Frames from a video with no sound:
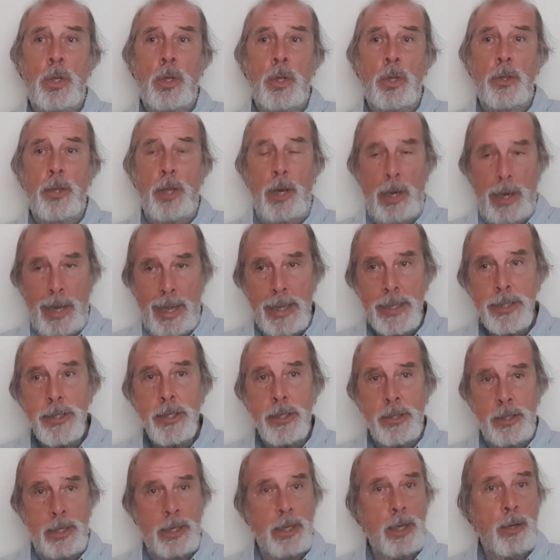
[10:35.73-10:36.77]
The
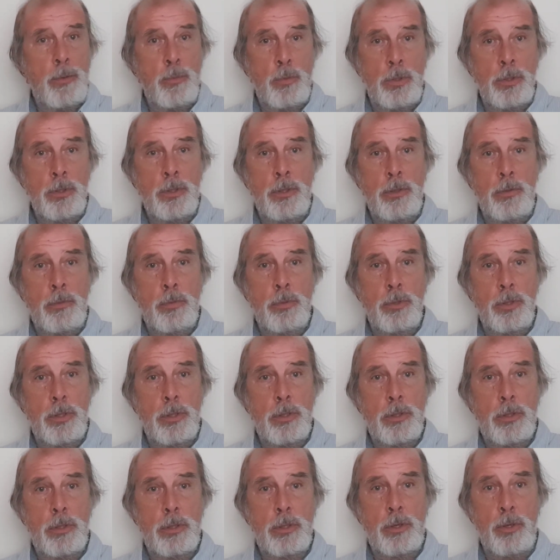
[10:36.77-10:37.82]
last thing I wanted
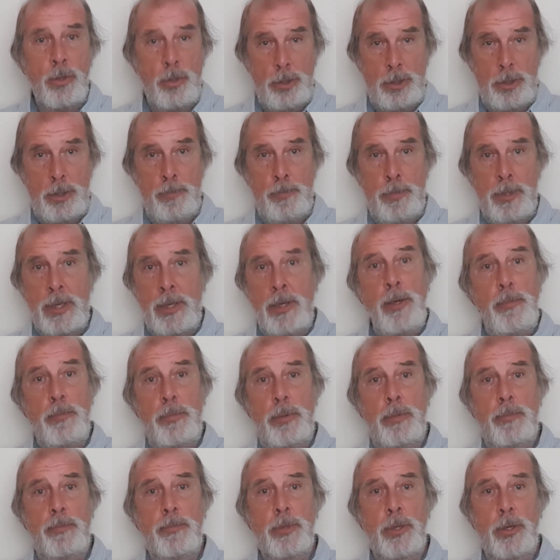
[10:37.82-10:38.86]
was God to pick
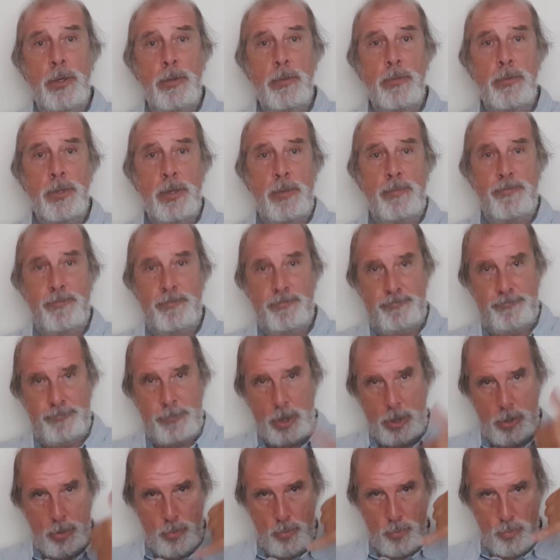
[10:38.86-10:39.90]
up, and say,
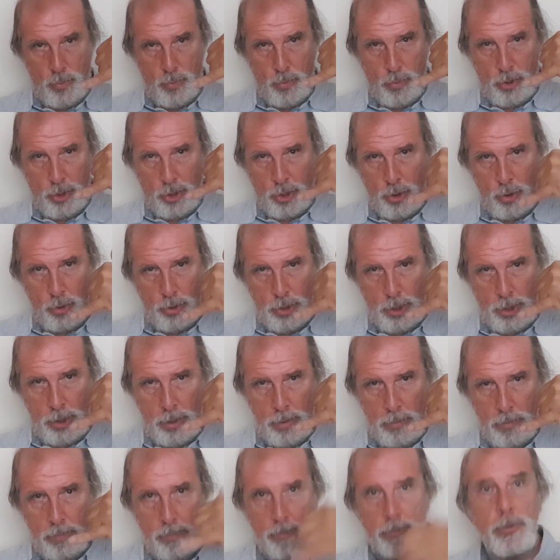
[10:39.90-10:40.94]
hello, God
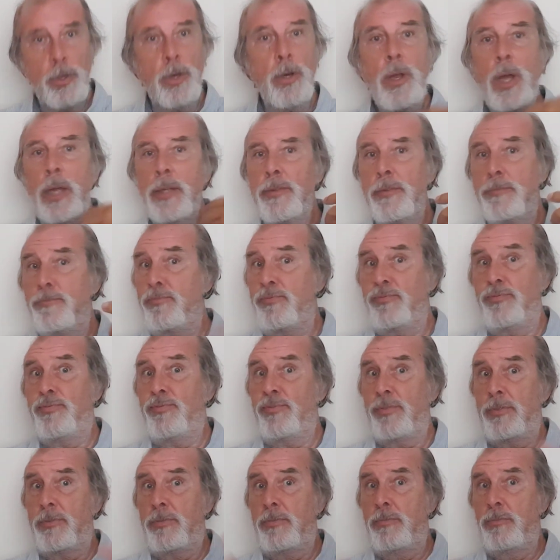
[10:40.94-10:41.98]
here. I
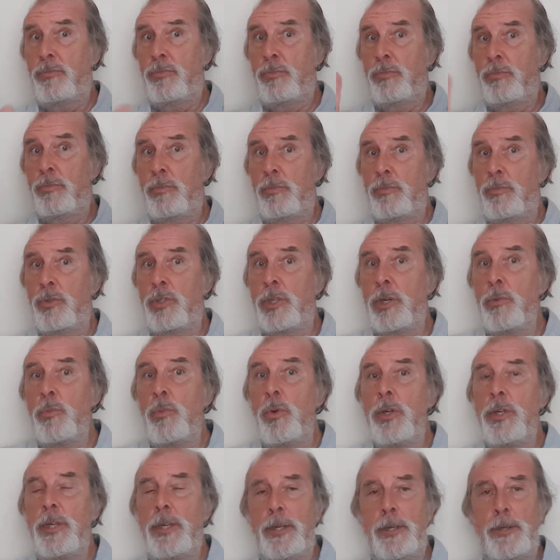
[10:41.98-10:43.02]
didn't
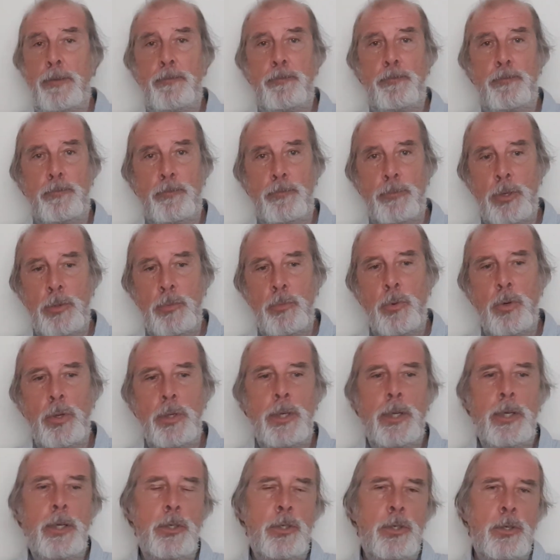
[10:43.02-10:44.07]
want that. Didn't want
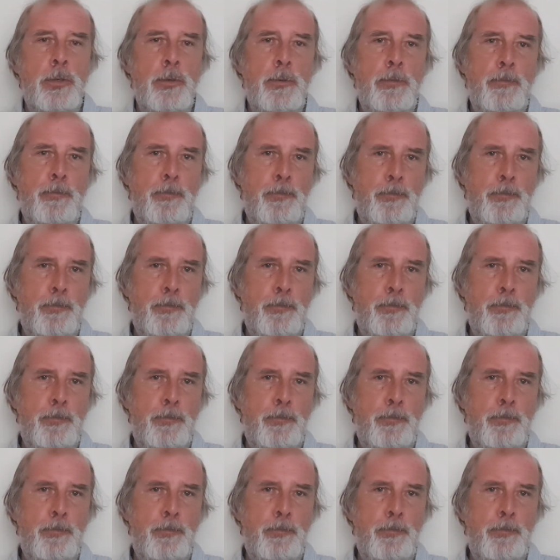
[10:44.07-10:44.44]
that at all.